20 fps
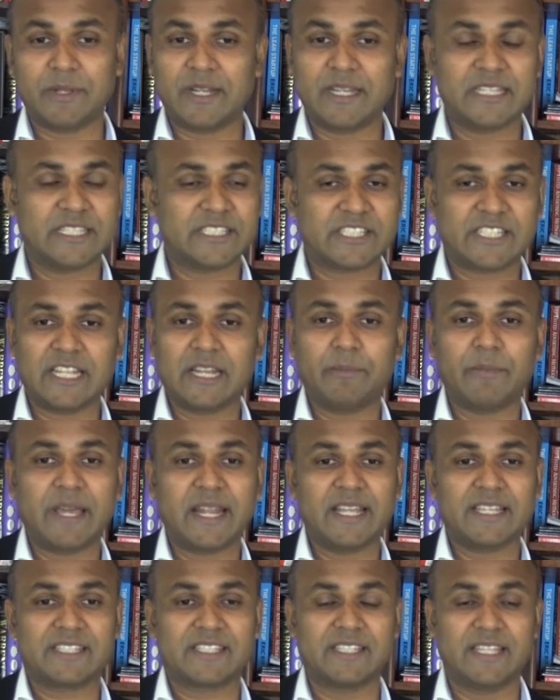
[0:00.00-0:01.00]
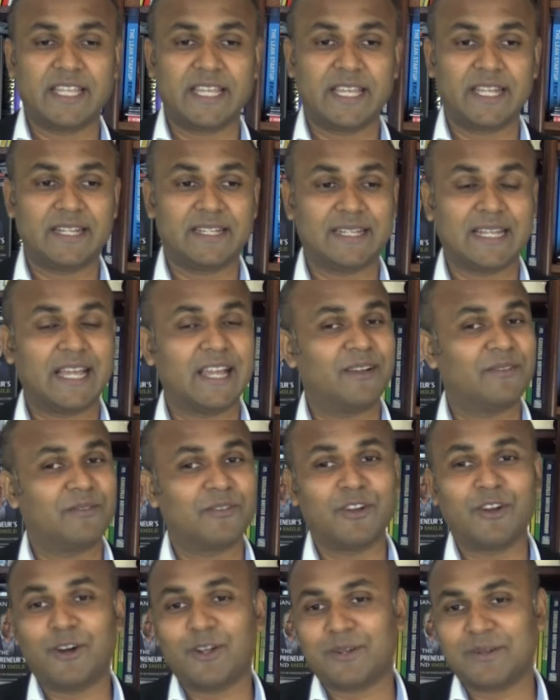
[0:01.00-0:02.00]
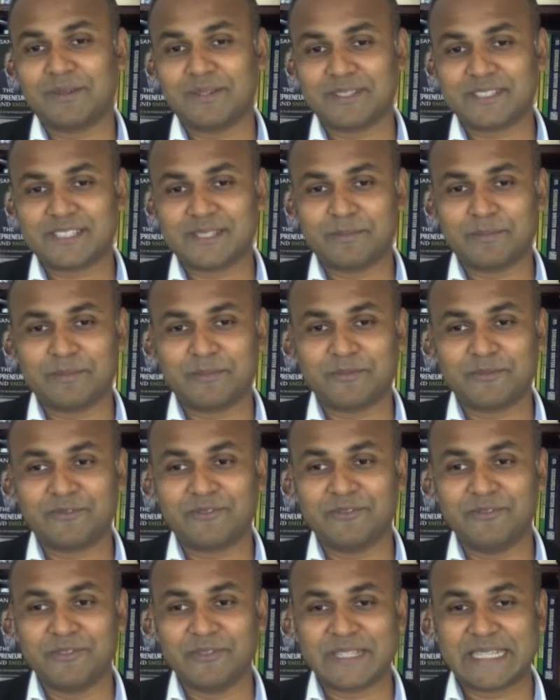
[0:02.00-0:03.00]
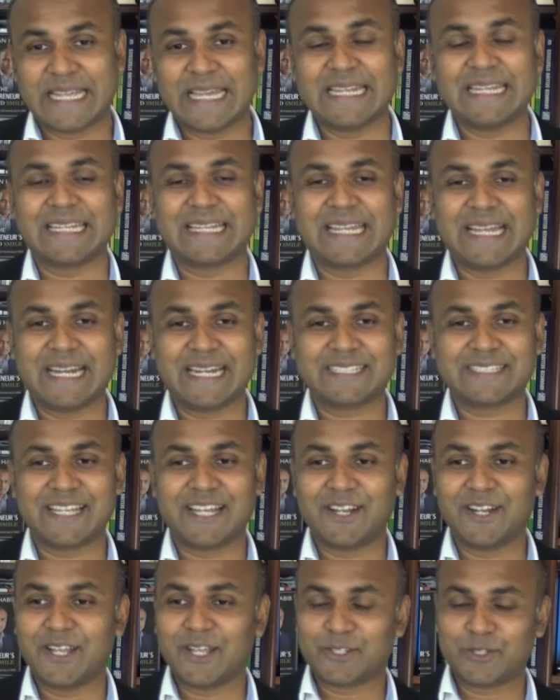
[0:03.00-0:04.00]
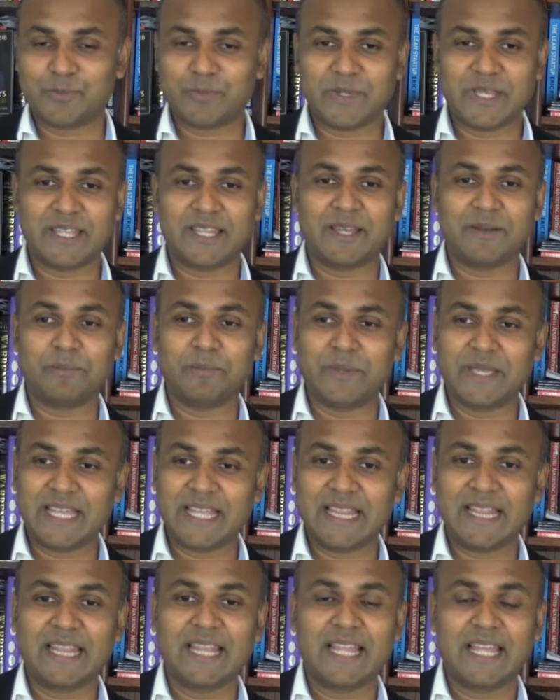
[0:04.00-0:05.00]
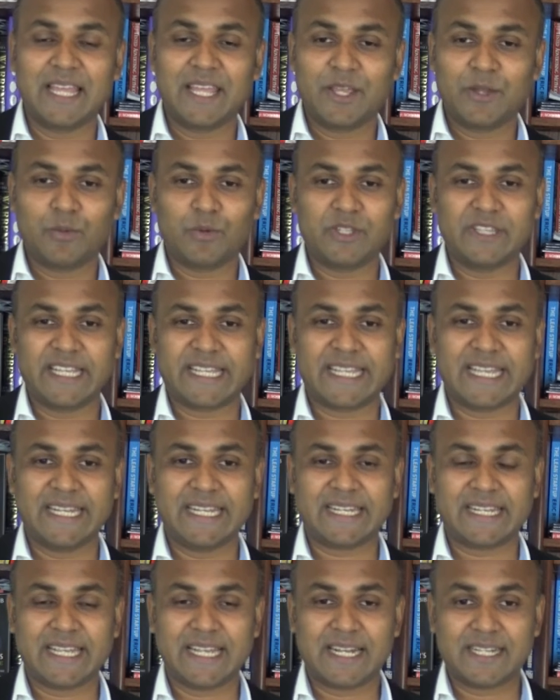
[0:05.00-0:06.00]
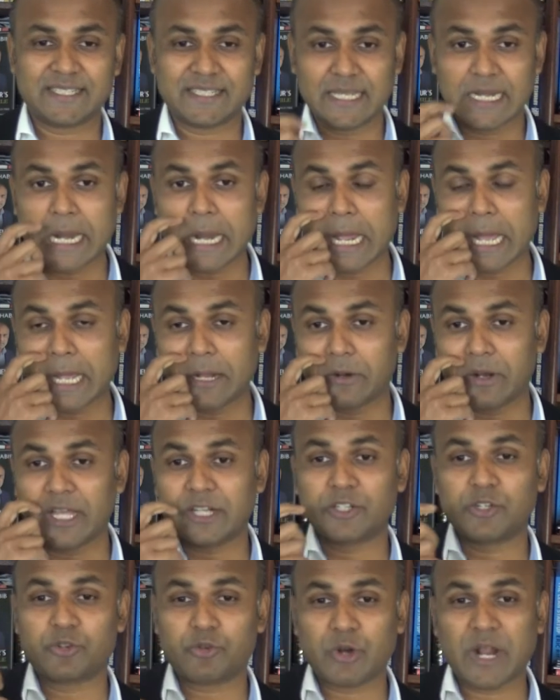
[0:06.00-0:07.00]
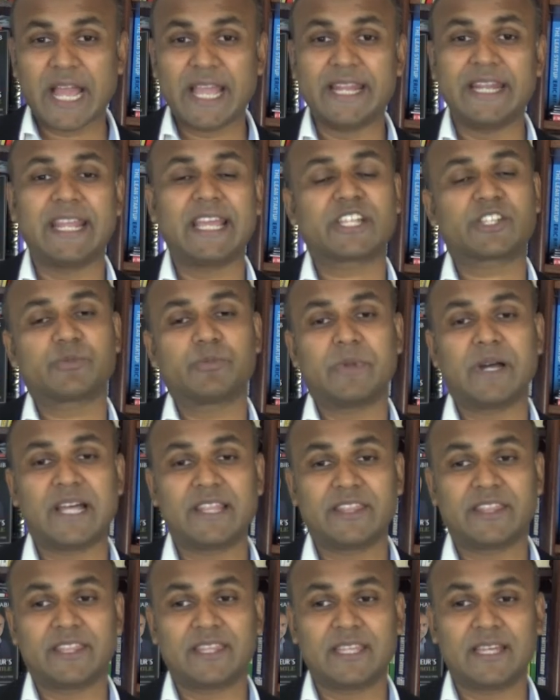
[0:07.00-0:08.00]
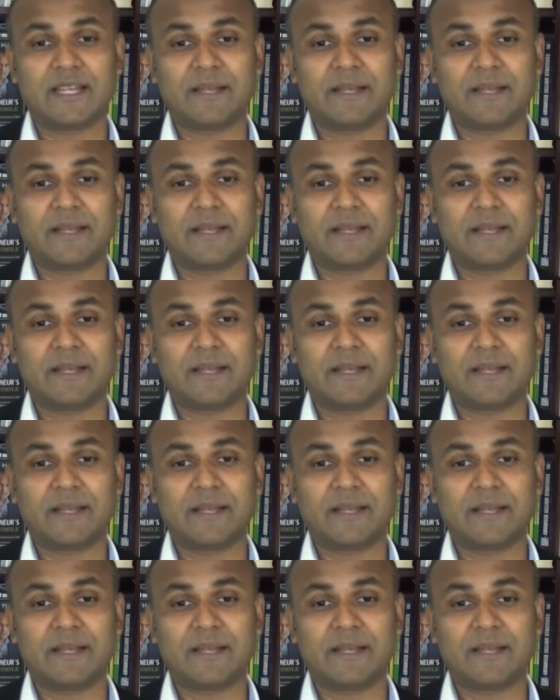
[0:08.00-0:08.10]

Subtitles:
still manage, then I have got some credit cards. I'd like to pay the bill with the credit cards, and I would like to try next month.